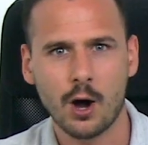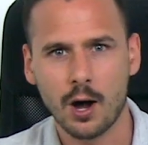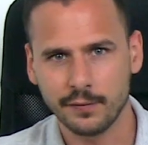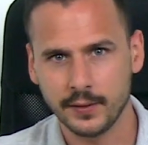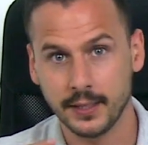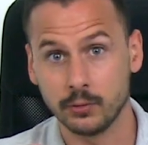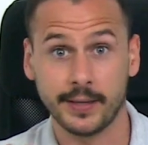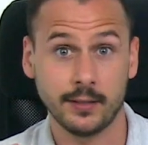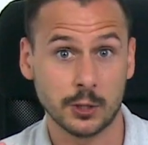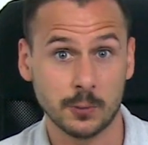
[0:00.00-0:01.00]
of the
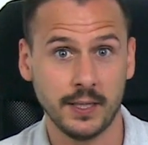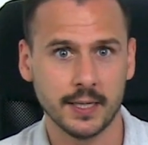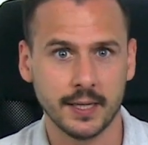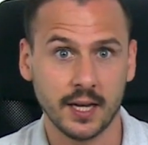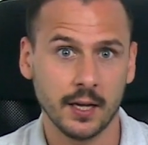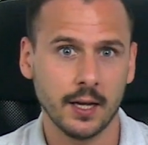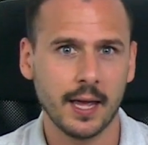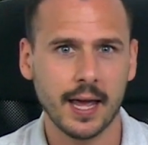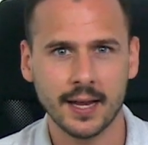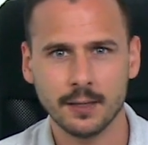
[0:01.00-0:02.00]
erector spinae
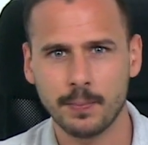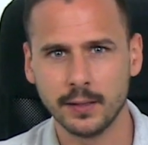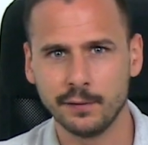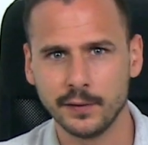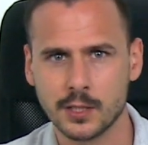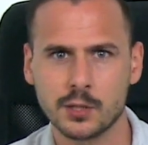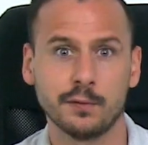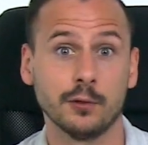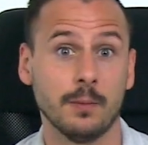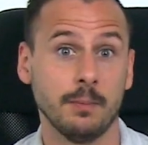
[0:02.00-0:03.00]
and benefits
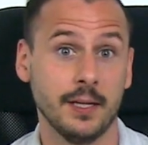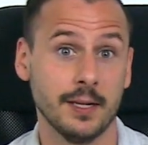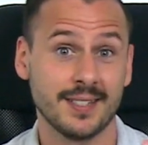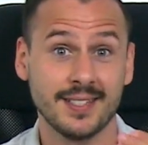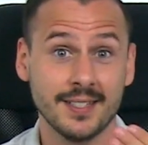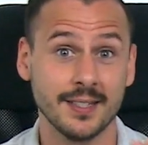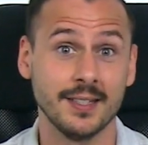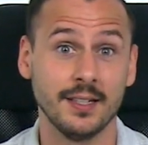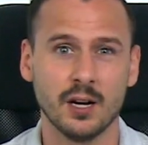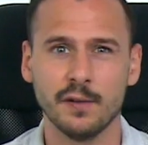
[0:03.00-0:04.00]
from
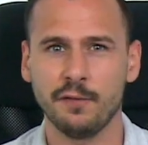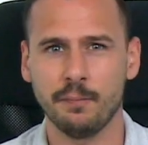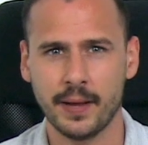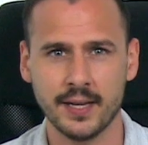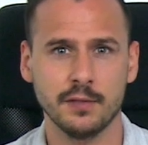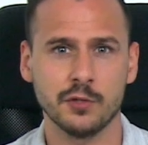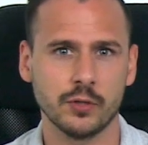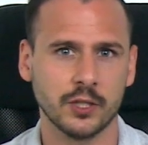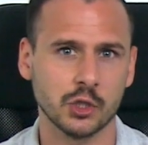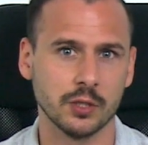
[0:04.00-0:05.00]
elasticity of passive
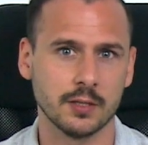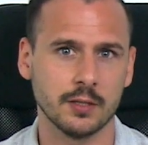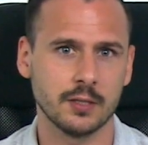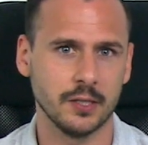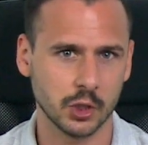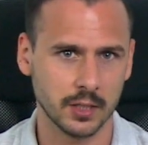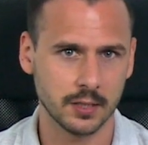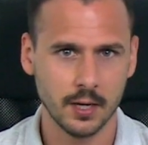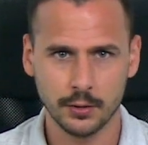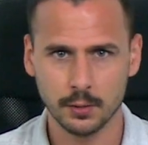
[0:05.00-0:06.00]
structures such
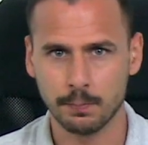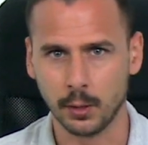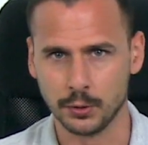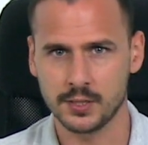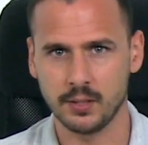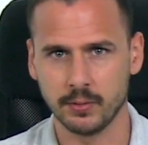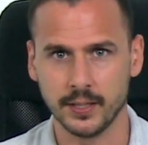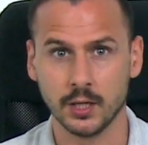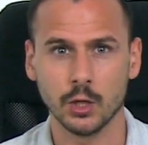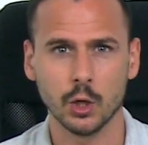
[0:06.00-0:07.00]
as the
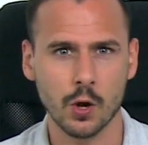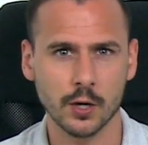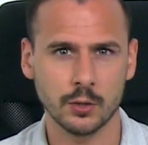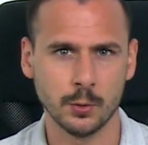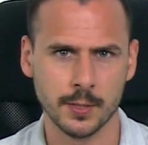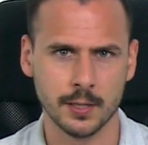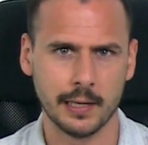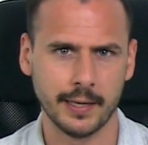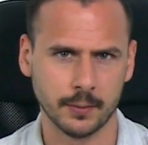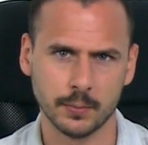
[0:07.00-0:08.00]
posterior
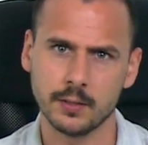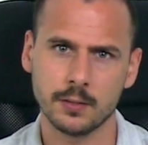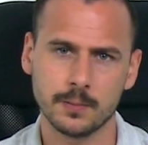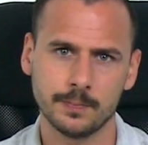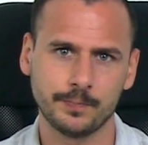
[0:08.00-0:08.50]
longitudinal ligament.